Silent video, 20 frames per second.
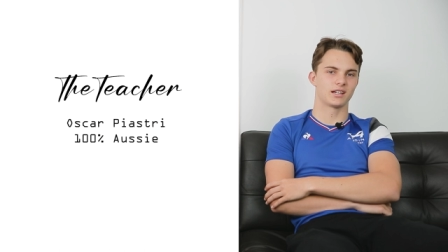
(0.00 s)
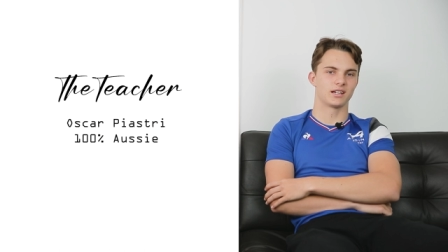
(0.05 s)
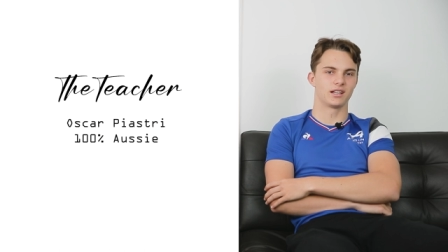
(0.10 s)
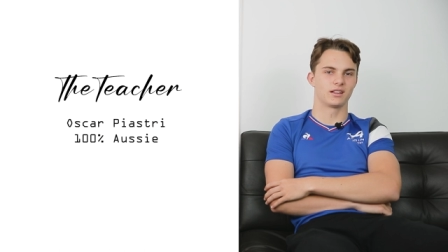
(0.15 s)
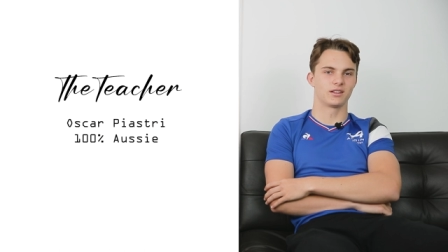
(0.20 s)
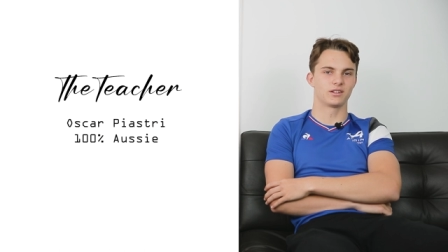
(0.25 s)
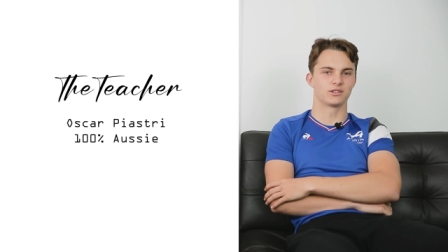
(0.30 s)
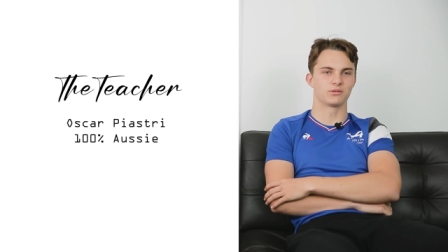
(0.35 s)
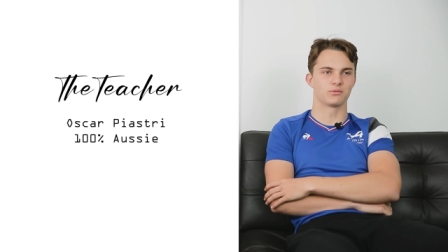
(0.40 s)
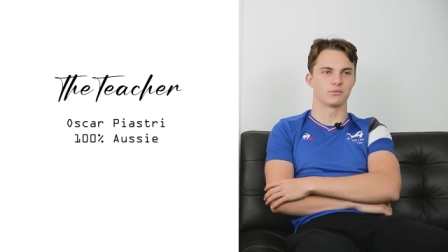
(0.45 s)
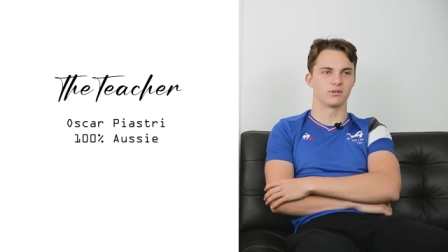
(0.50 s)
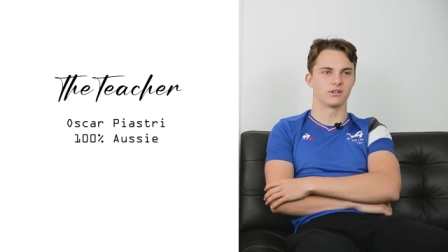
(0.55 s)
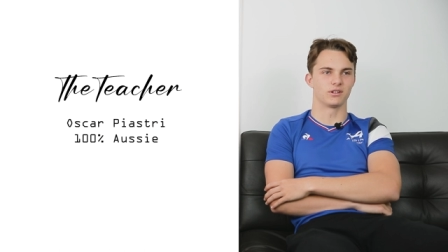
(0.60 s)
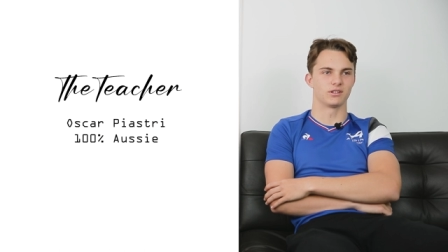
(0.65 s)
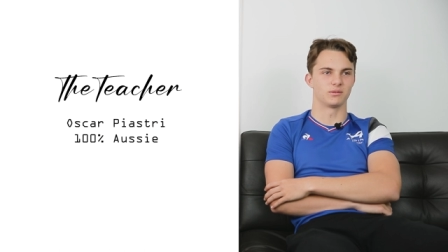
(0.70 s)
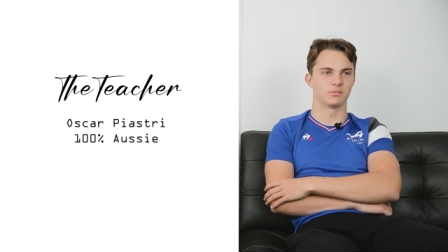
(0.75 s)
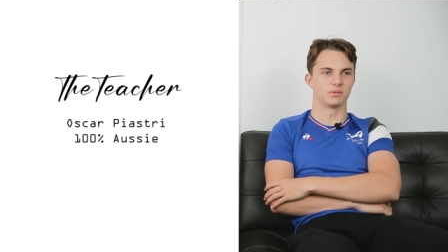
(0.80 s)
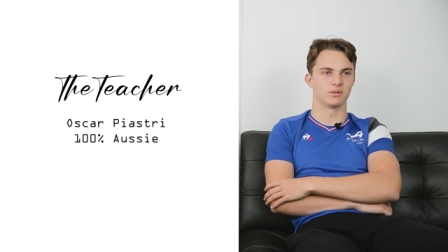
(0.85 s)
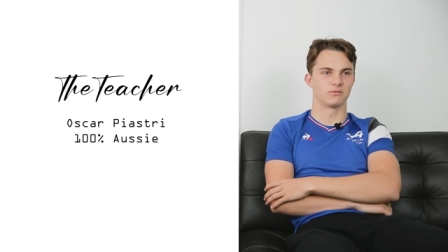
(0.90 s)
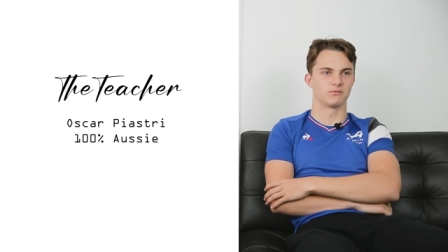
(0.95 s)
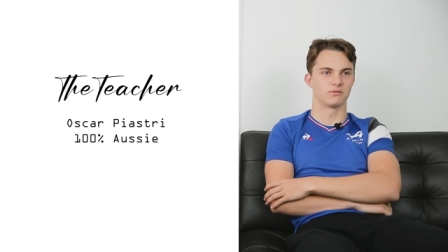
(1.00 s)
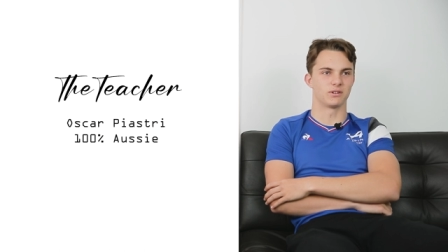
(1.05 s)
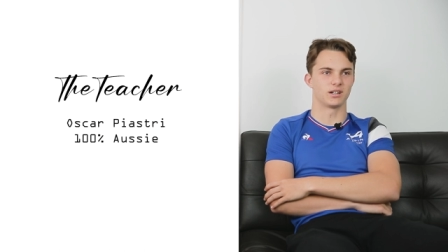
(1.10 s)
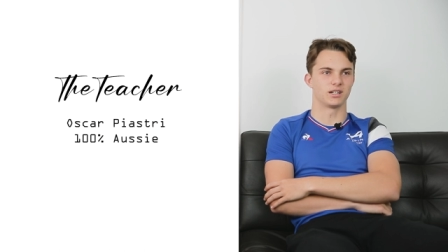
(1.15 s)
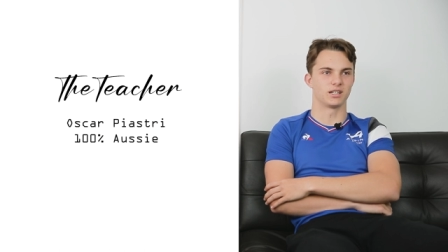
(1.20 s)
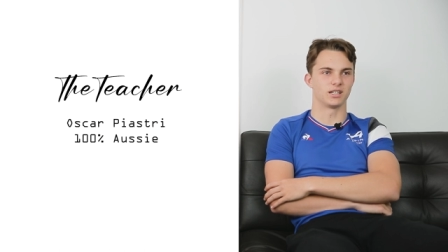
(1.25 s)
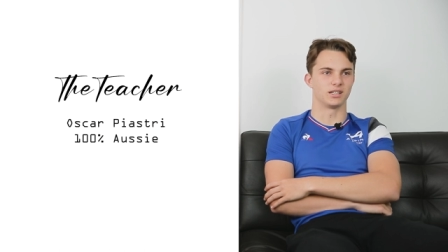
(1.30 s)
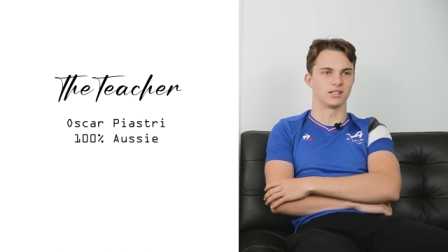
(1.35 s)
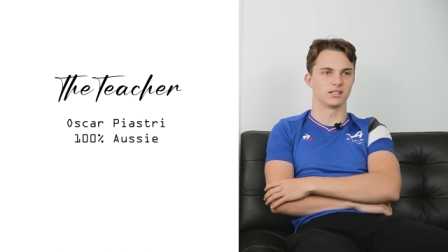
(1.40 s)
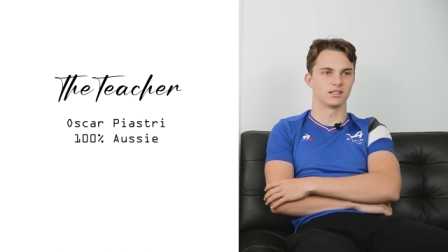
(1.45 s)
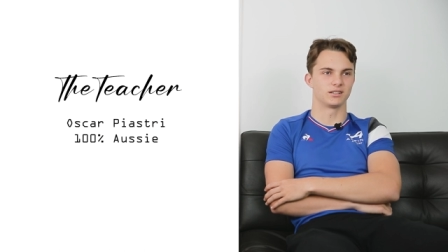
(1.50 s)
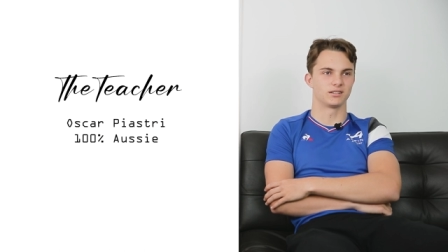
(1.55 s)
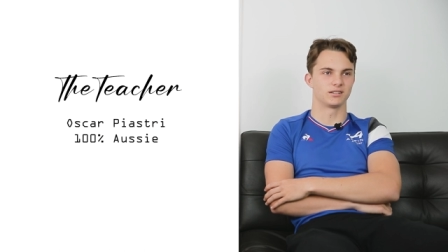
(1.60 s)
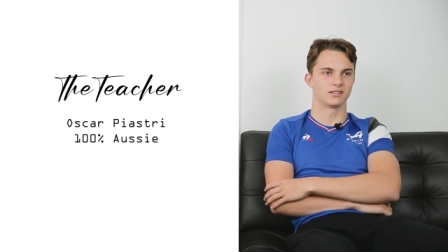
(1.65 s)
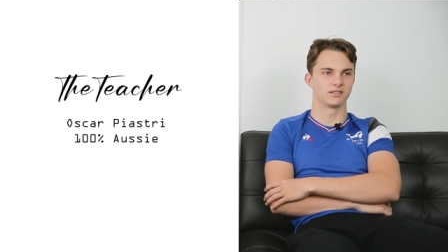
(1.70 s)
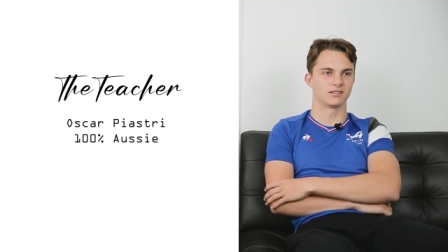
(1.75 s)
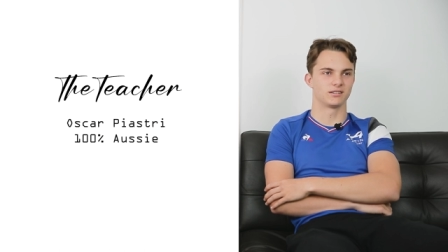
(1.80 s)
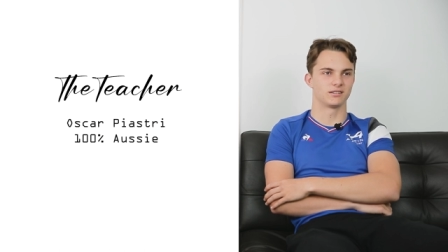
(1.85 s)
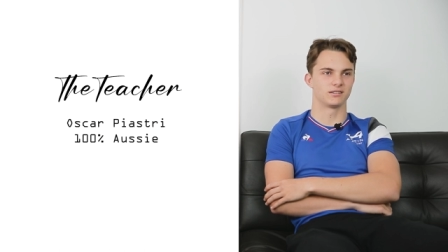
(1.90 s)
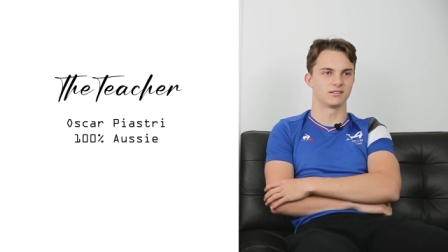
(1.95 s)
say English words a bit funny
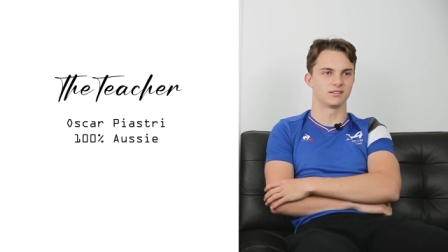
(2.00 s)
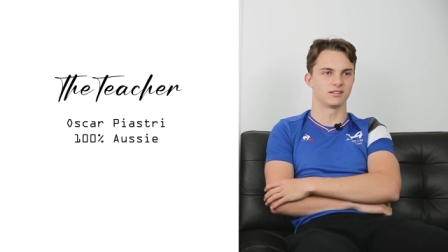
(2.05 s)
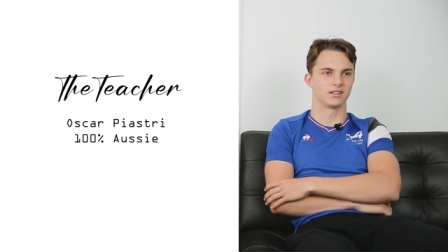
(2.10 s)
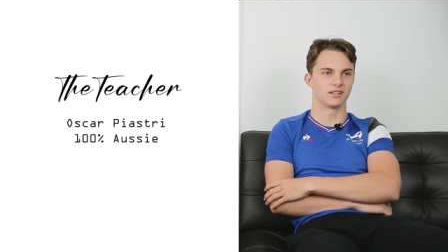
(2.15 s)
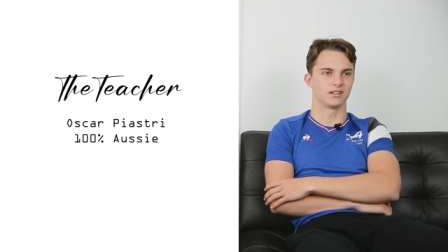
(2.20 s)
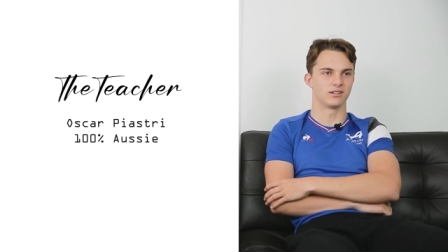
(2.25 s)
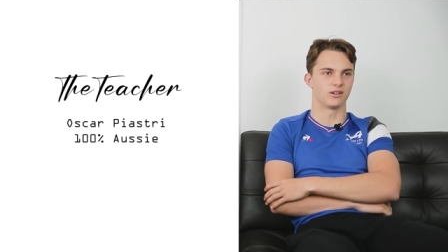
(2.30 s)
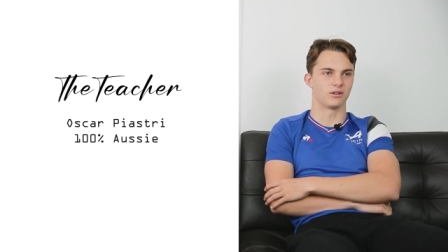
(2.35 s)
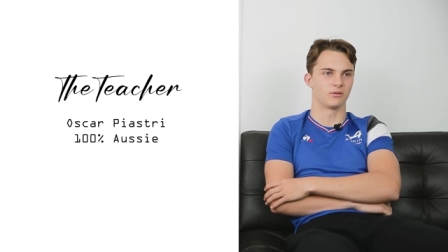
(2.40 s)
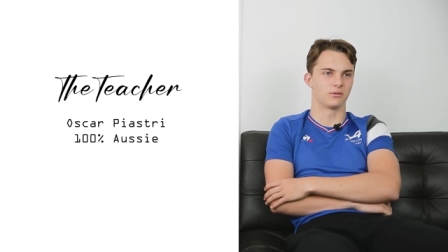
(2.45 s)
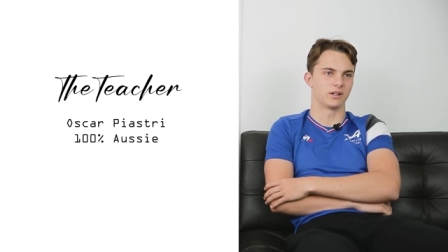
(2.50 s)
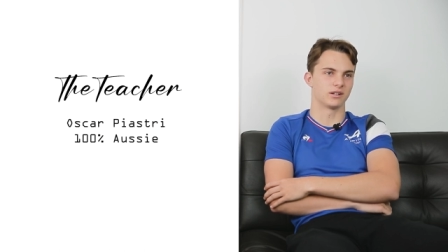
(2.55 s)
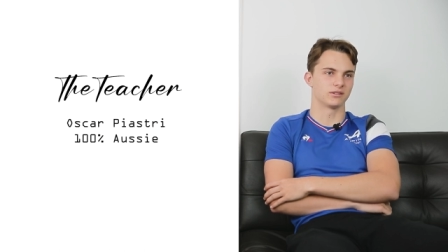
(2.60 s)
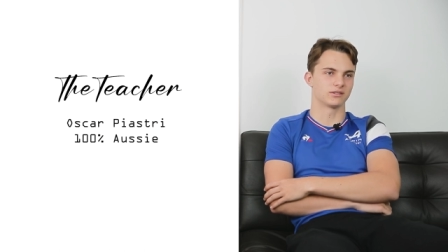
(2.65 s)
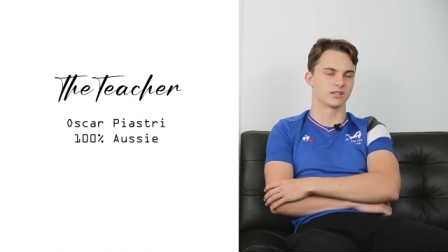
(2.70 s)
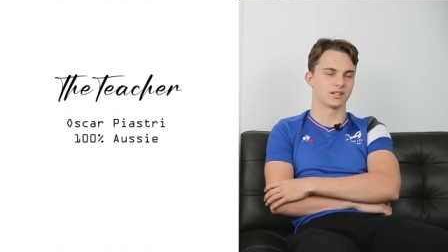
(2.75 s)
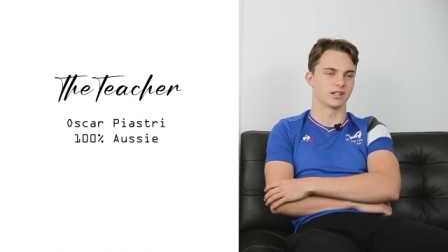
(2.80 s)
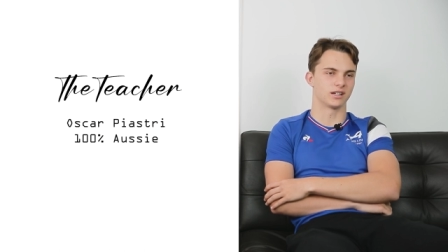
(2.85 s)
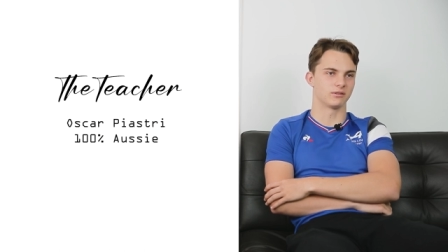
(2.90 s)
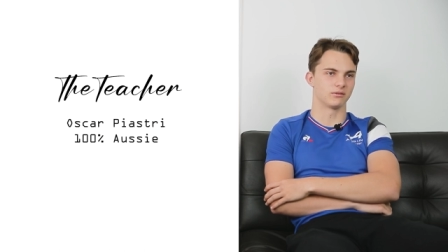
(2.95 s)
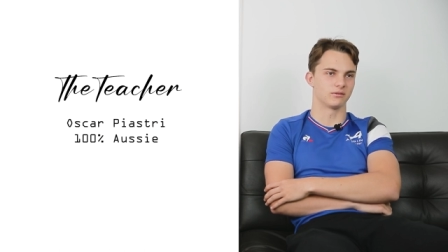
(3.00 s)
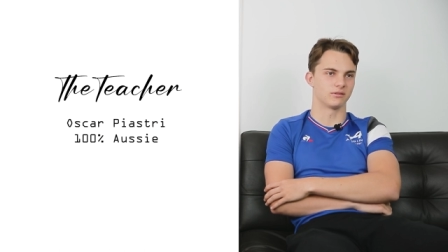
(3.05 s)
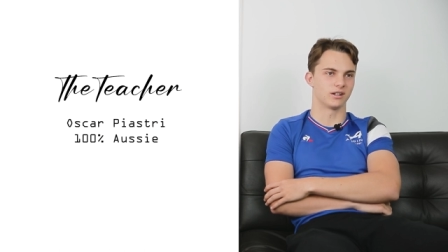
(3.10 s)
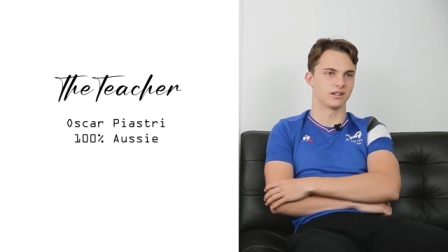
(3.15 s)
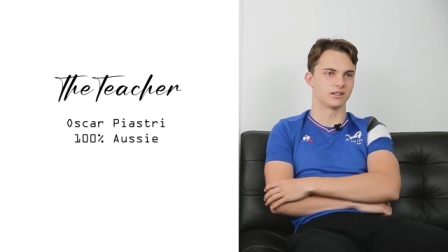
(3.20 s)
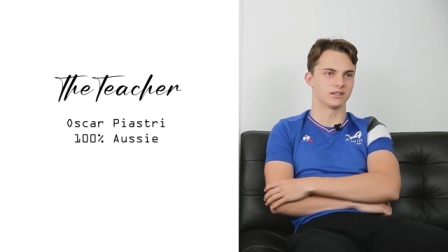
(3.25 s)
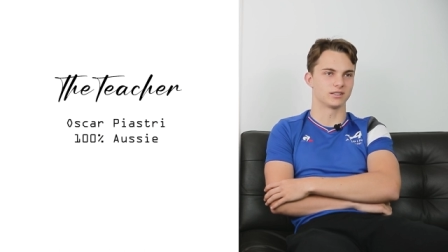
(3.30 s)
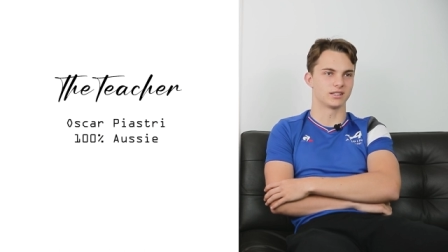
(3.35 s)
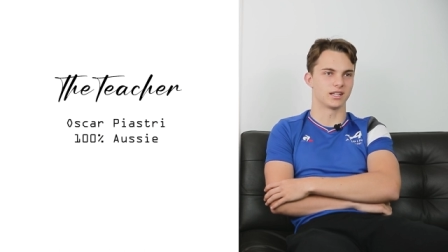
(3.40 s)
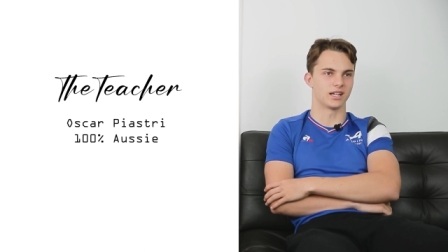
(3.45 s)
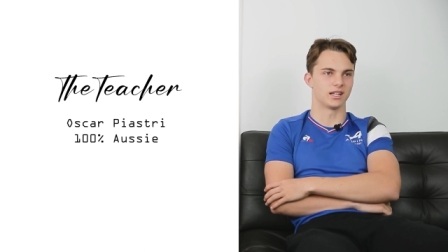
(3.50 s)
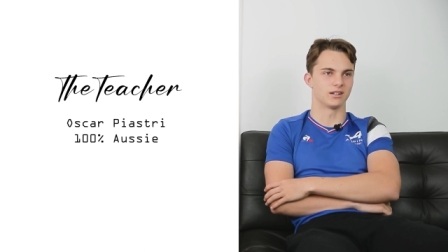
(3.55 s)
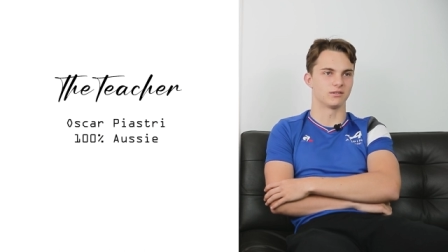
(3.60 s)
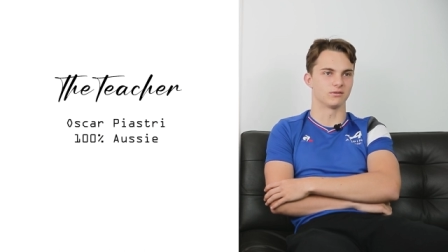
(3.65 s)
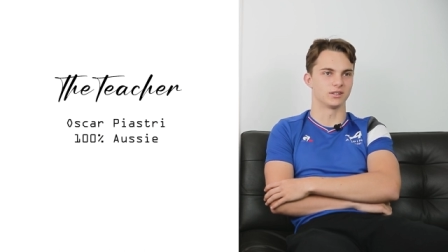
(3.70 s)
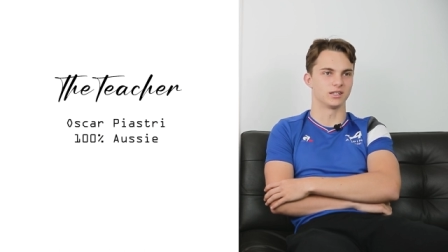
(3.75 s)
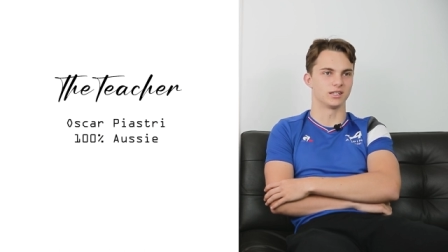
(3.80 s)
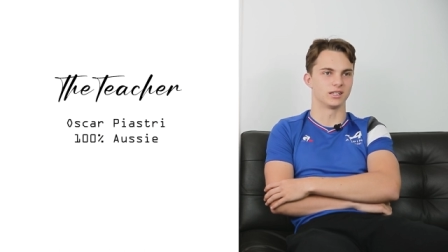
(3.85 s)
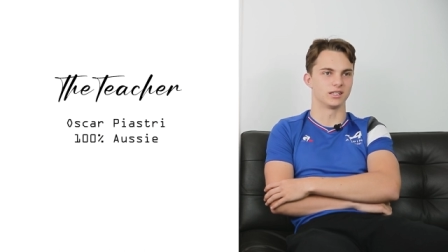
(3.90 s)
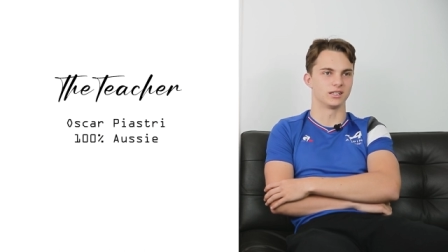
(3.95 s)
that no one else can understand,
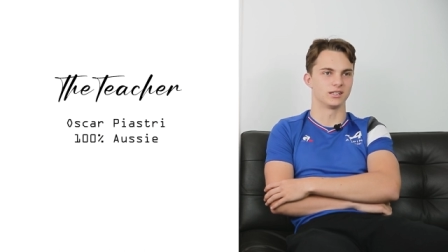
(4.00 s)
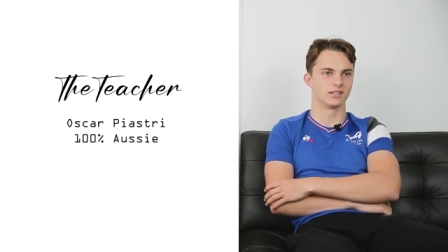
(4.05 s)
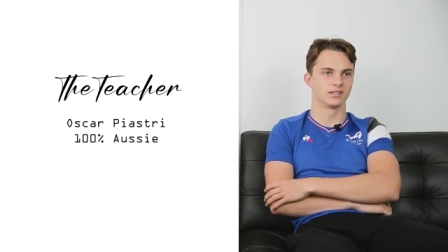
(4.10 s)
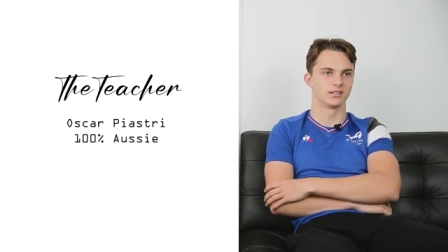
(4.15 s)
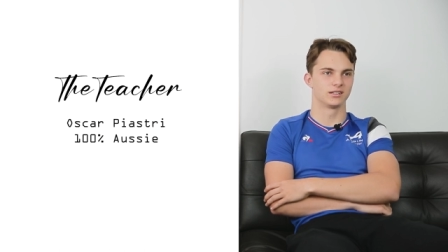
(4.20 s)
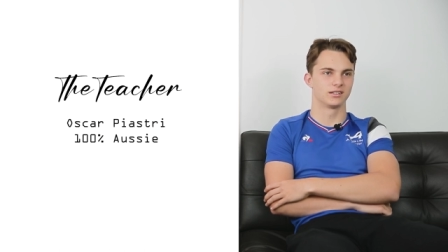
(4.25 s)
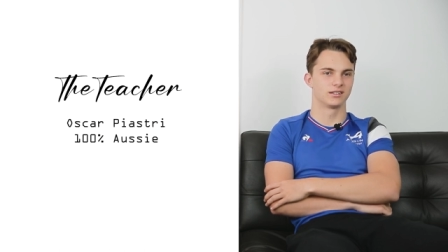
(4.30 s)
really.